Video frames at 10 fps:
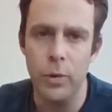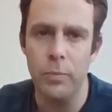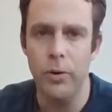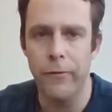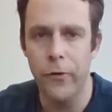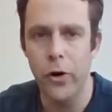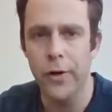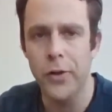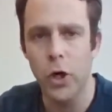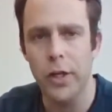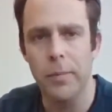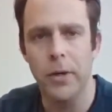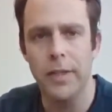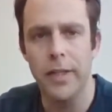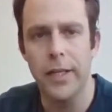we prefer talking
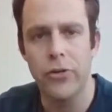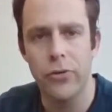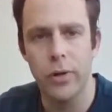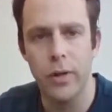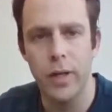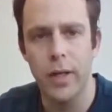about the natural,